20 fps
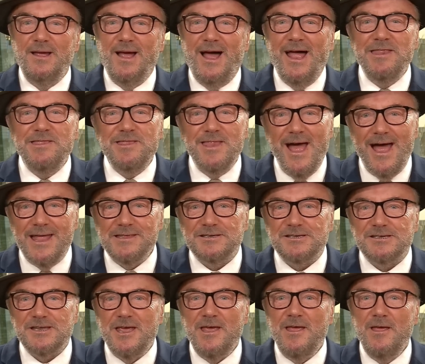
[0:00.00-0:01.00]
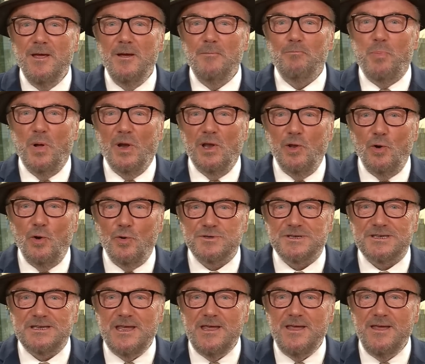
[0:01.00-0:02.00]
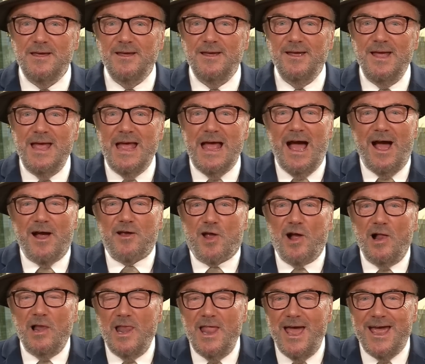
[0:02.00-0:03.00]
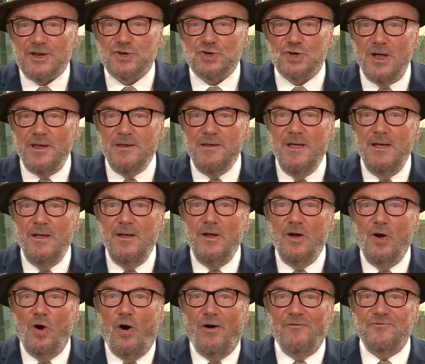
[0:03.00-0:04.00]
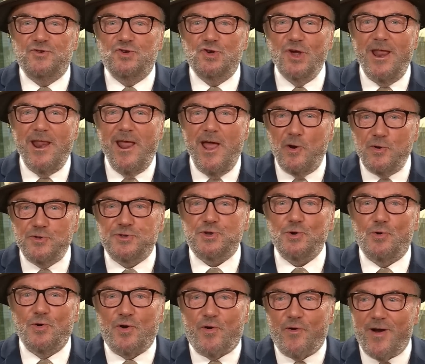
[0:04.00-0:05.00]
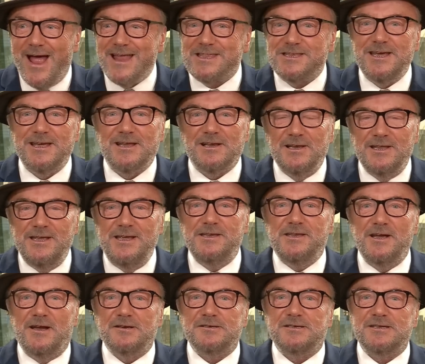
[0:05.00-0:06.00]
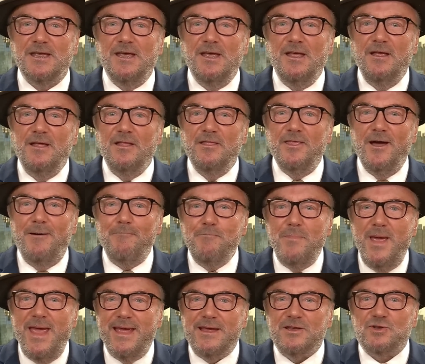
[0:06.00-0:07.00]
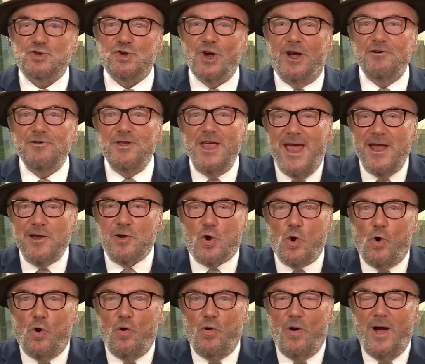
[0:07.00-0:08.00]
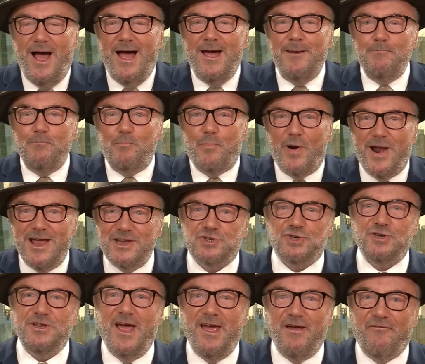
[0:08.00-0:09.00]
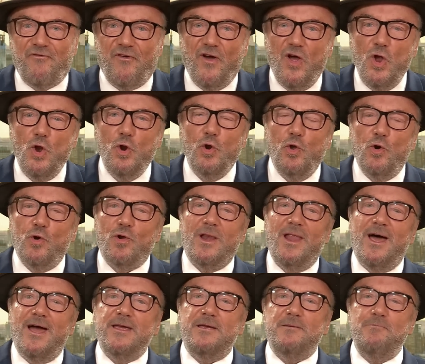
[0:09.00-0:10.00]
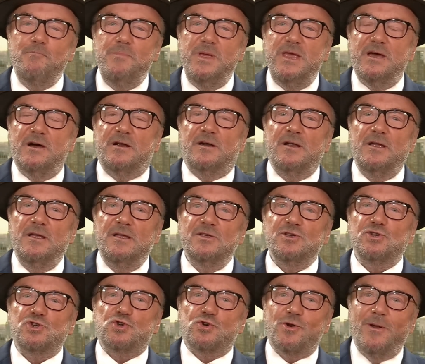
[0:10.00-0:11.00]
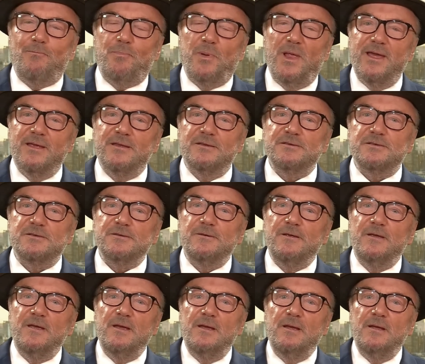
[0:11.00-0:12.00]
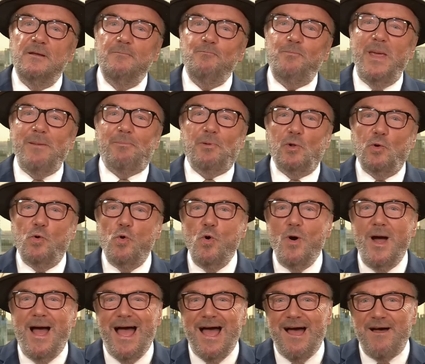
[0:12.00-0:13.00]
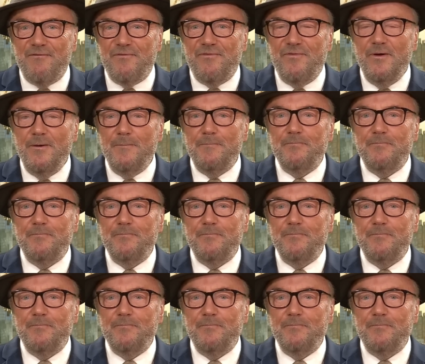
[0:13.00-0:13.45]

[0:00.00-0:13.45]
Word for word: and Nancy Pelosi, a collection of gerontocratic leaders that make Chernenko and Brezhnev look like mere striplings. People who have